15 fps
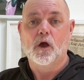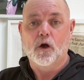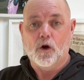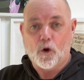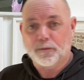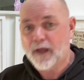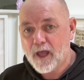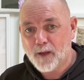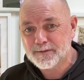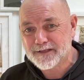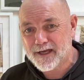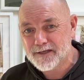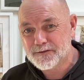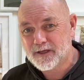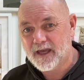Hope that helps,
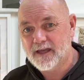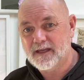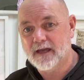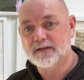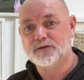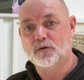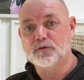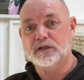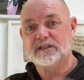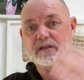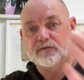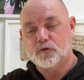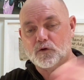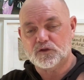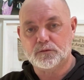guys, okay? Yeah, so listen,
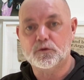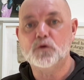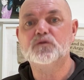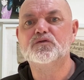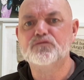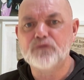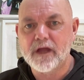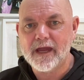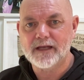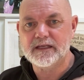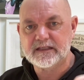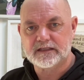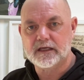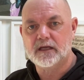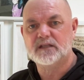if you're someone who's really
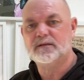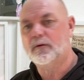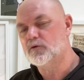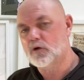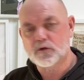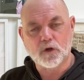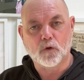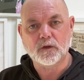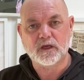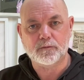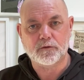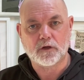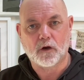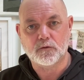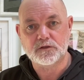serious about your
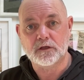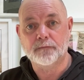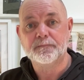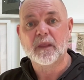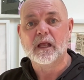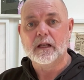goalkeeping coaching,